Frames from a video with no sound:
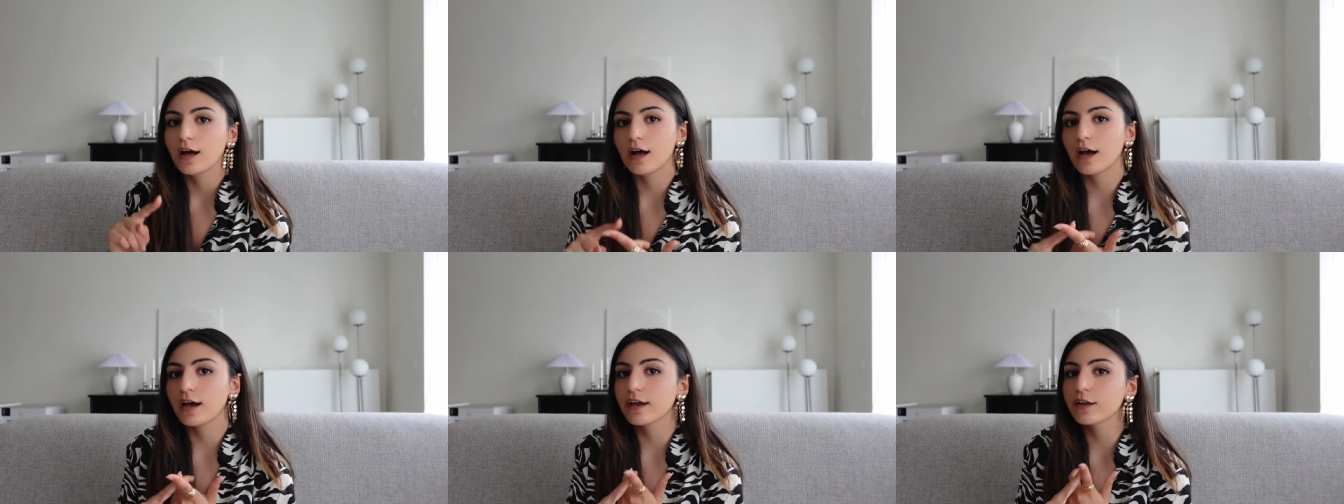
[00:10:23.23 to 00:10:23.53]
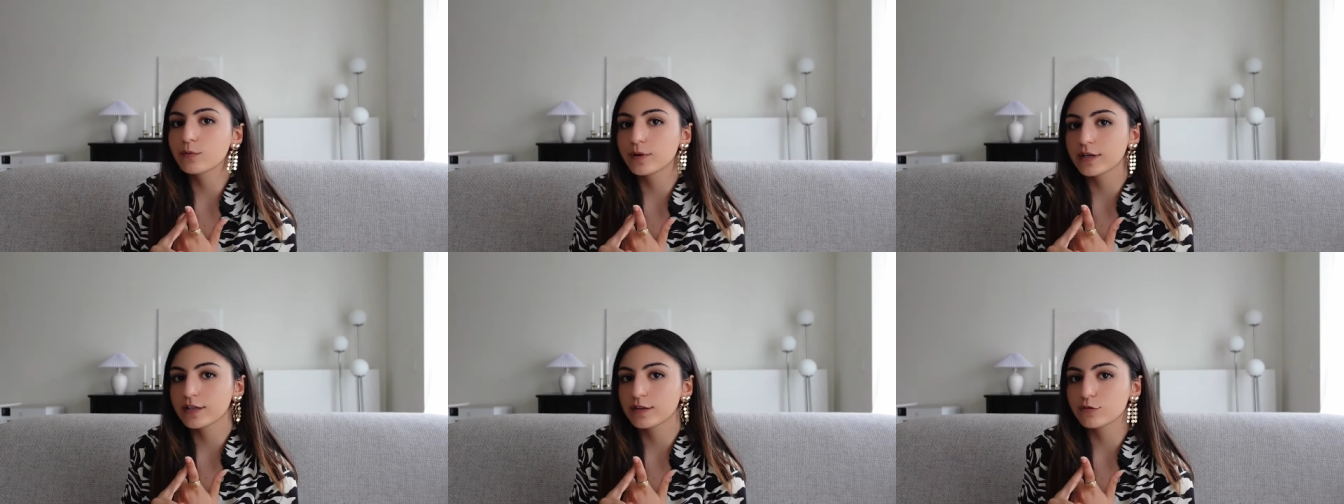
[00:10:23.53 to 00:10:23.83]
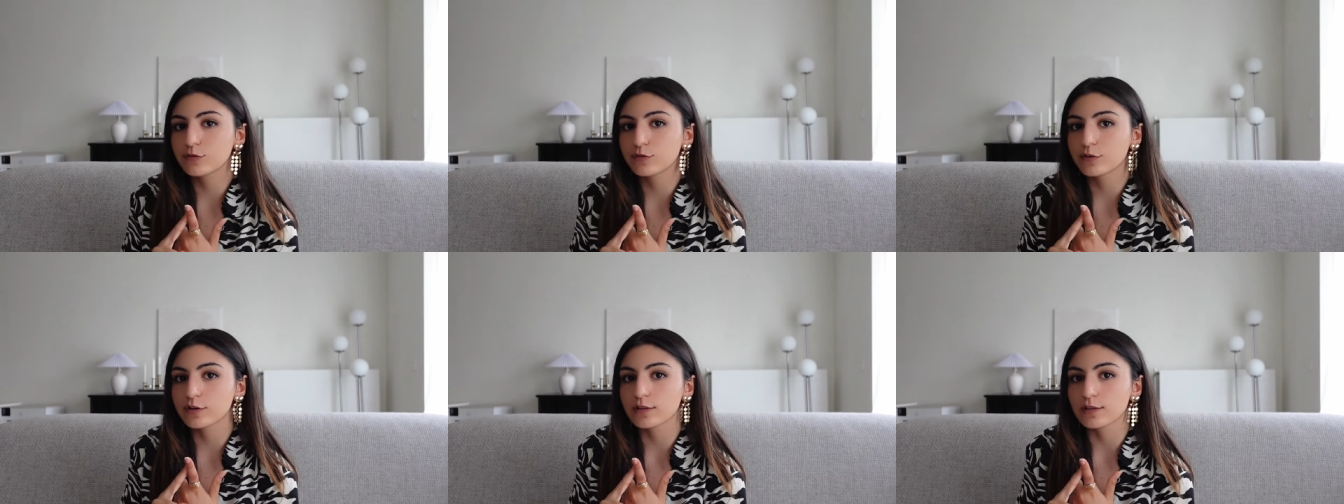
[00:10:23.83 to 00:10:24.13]
I waited
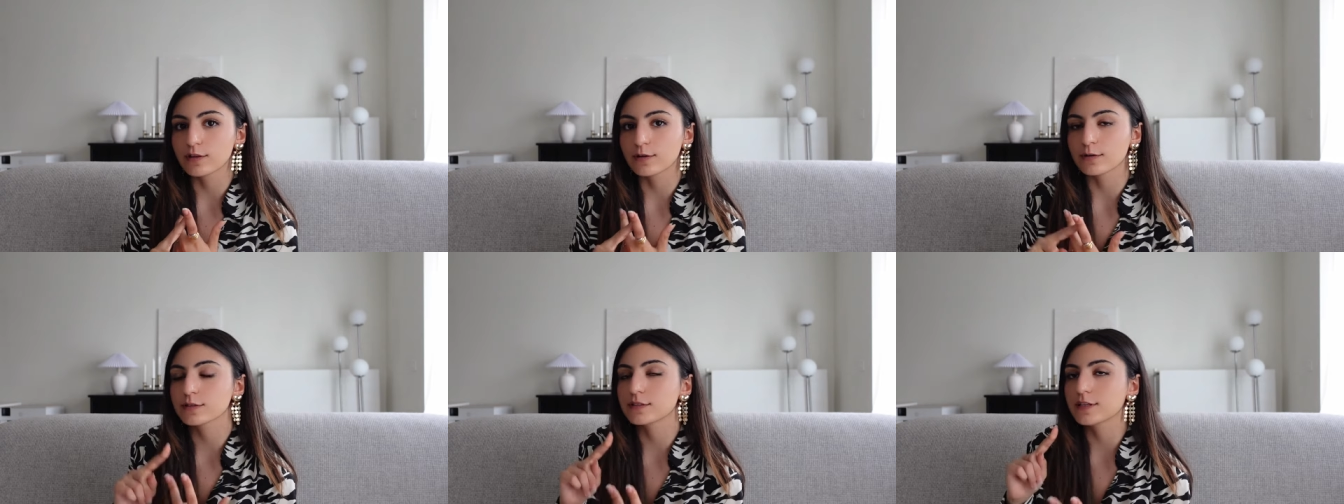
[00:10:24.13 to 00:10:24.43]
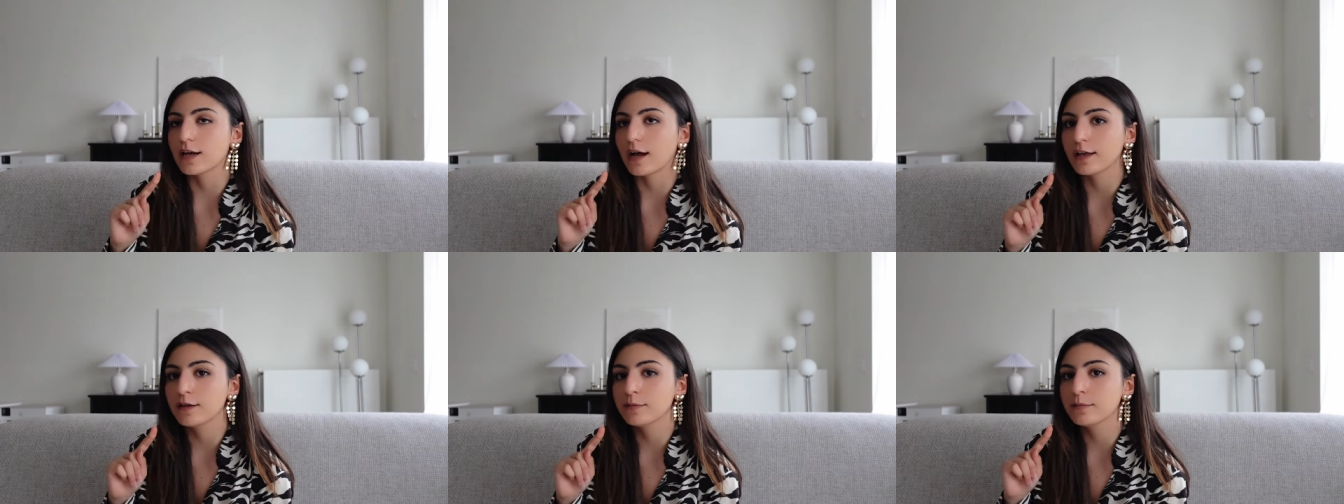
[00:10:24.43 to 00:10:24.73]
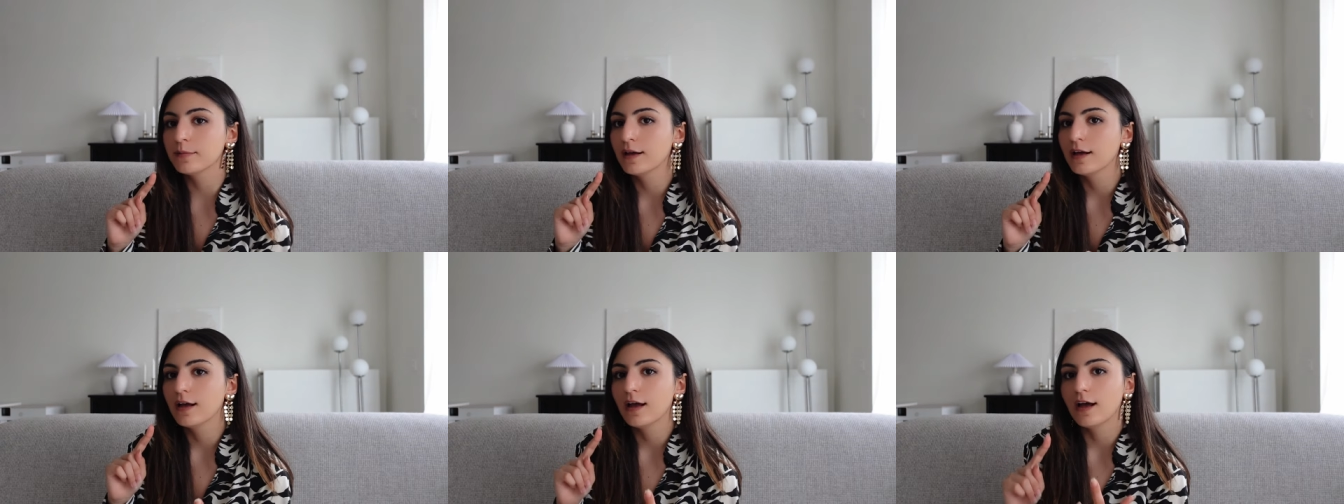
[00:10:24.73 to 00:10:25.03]
for a long
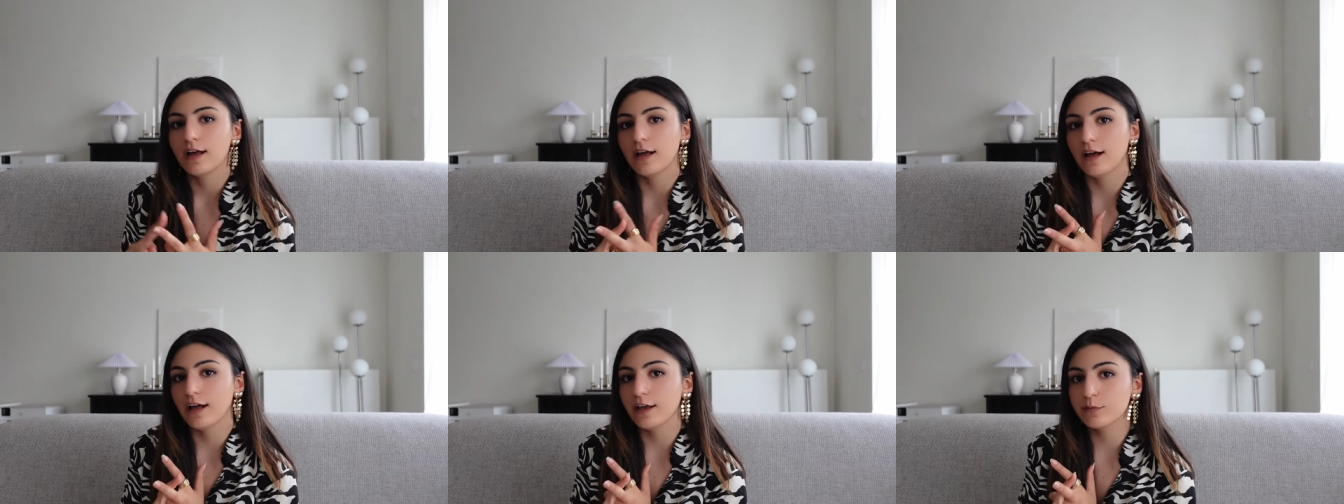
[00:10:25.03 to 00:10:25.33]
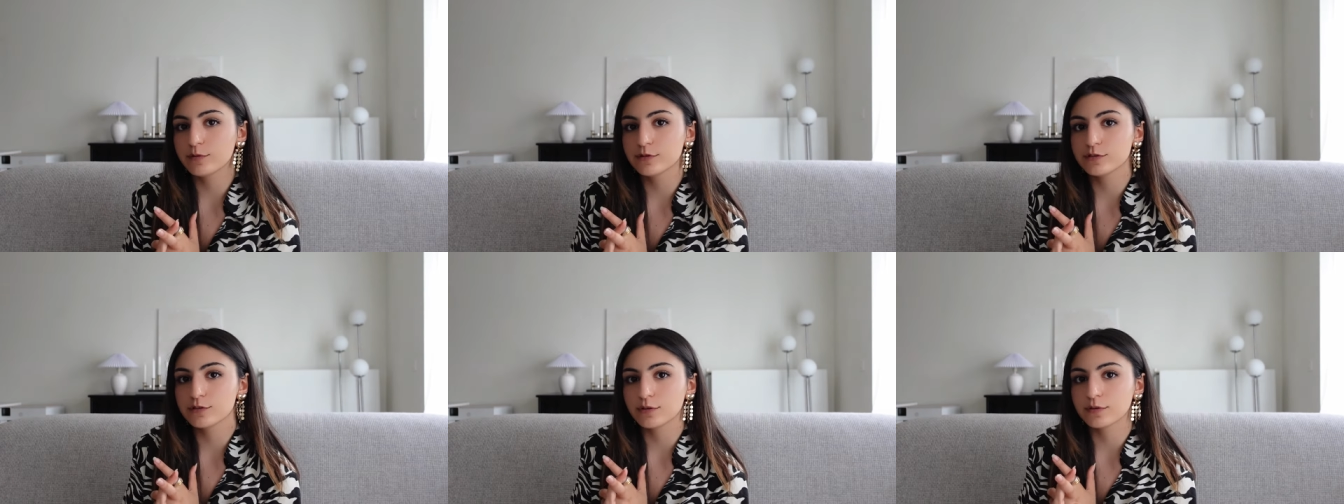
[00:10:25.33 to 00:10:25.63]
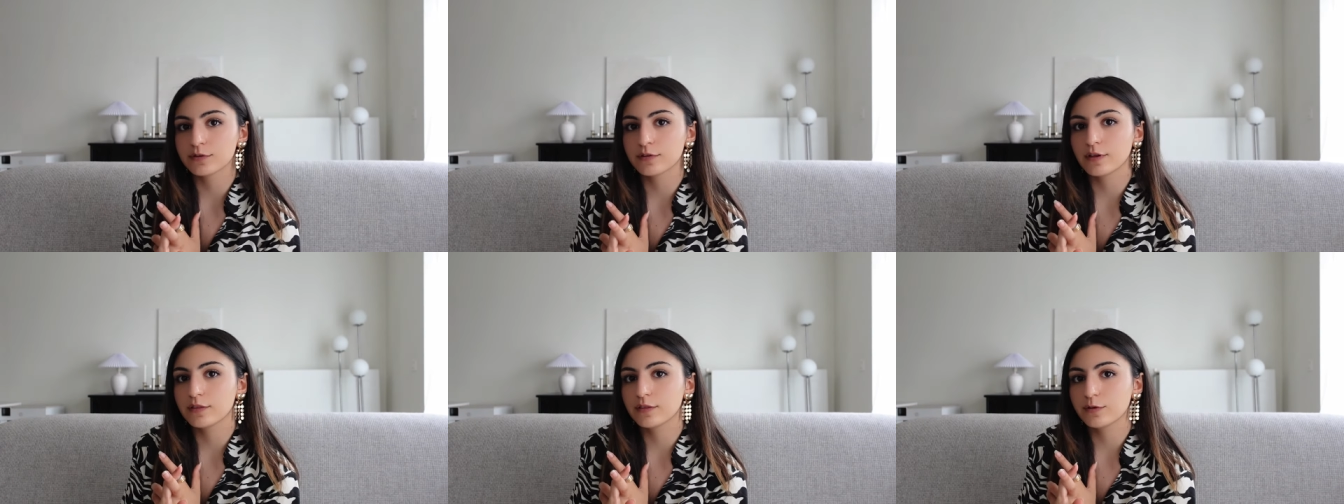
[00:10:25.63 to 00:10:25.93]
time, I was
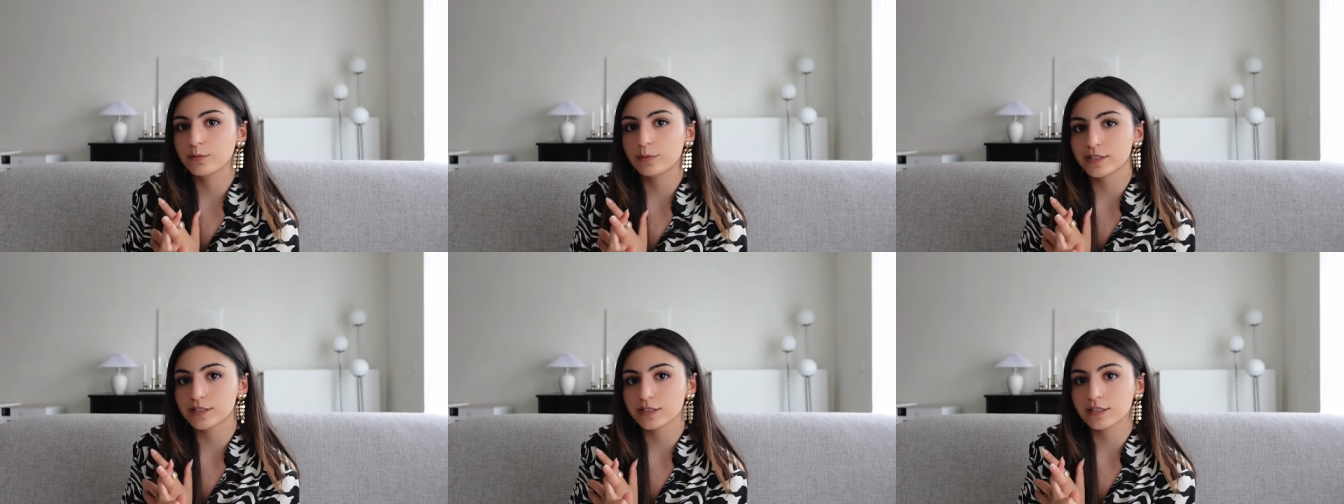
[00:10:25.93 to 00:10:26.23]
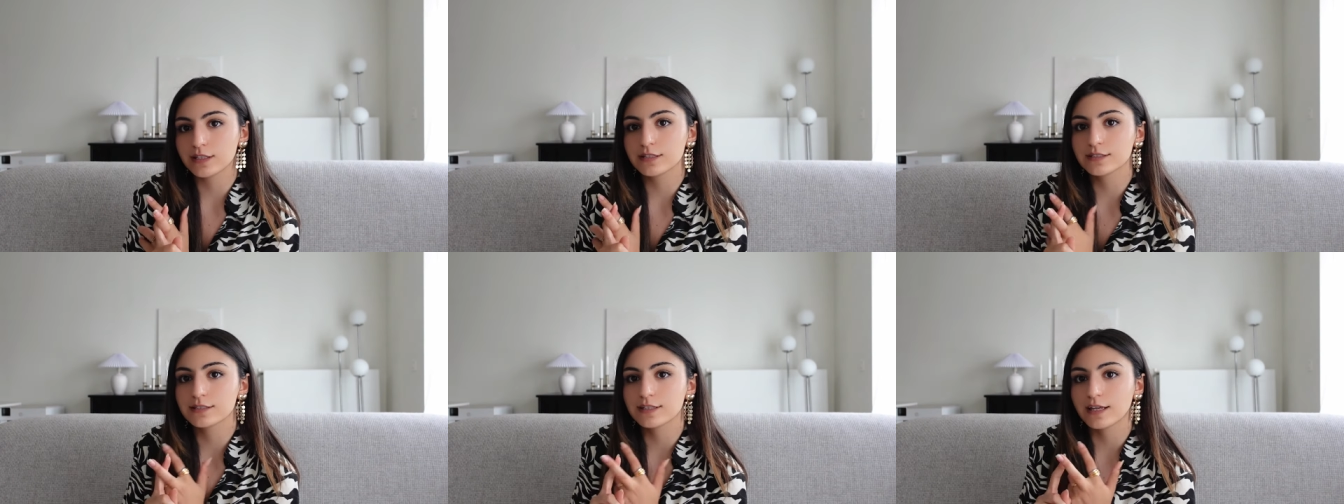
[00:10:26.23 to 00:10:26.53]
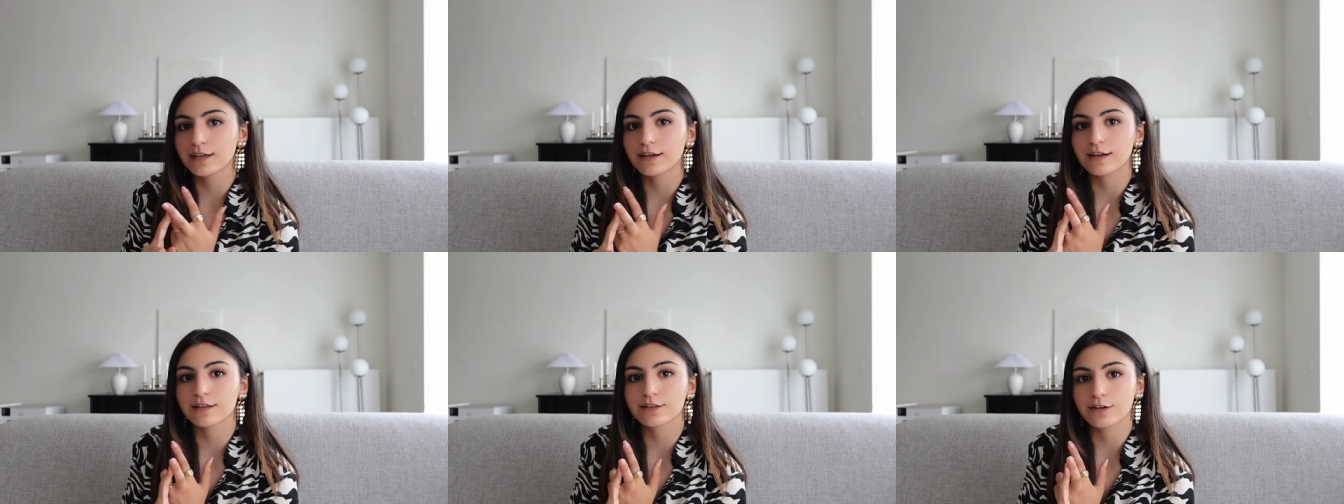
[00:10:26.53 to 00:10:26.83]
on the wish list
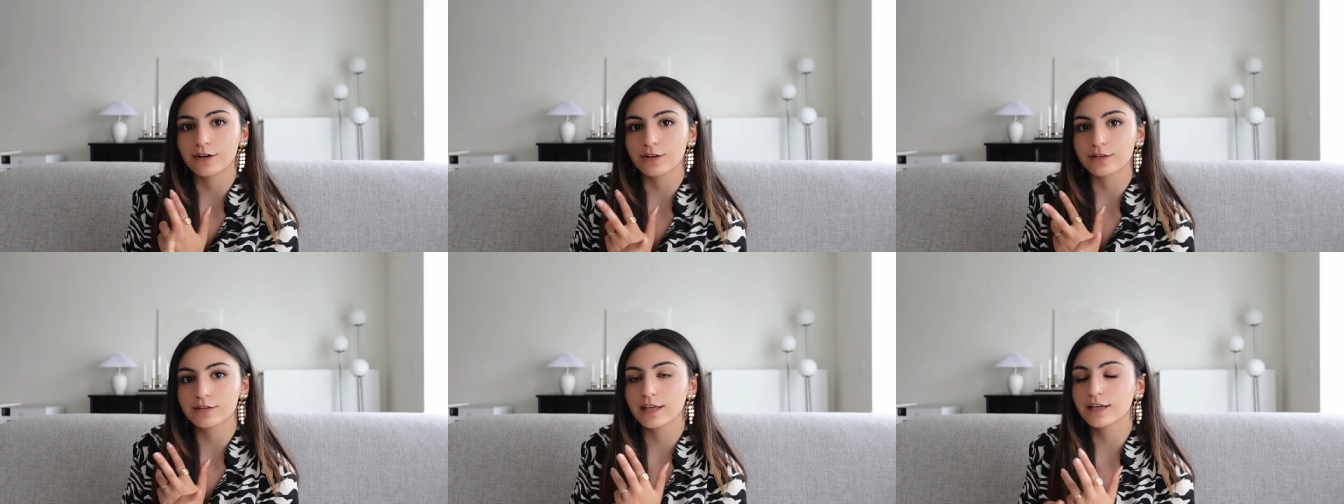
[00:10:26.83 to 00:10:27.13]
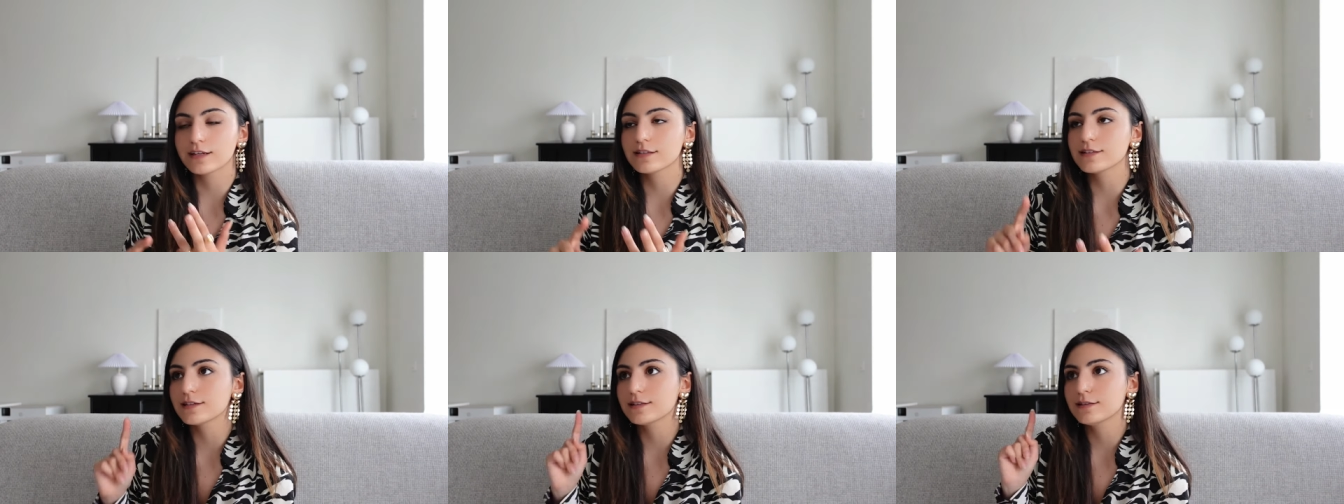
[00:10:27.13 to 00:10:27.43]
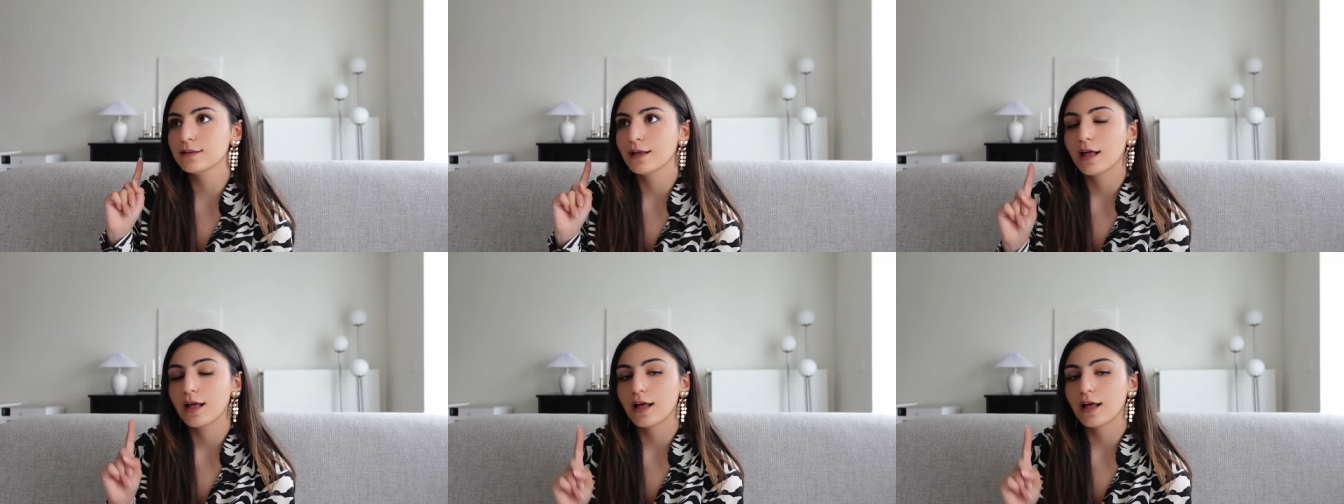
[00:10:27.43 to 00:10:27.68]
and got contacted,